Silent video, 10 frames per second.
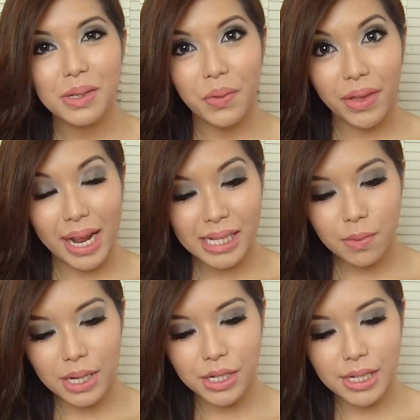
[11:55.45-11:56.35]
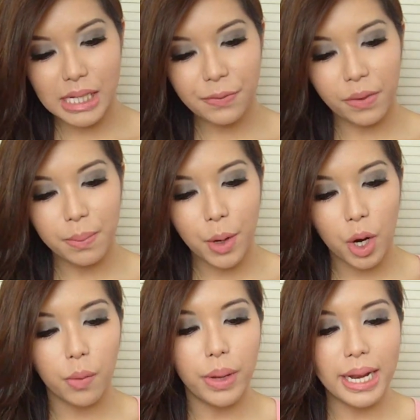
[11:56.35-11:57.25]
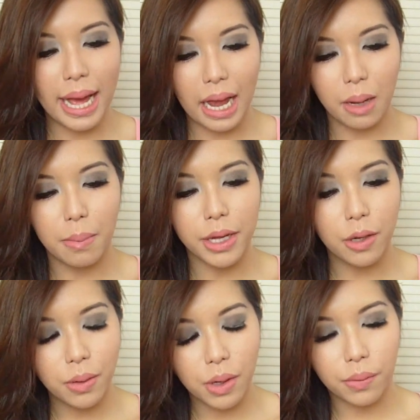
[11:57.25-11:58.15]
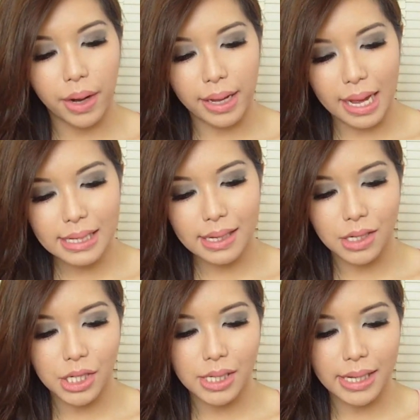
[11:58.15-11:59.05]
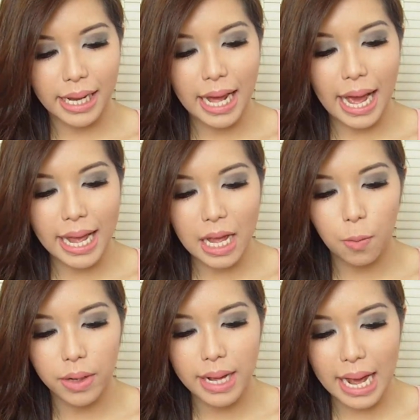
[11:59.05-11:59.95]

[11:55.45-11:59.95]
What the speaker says: So the next question is from Kerwin Ann Mayuyo Reyes, and she said, Hi, I want to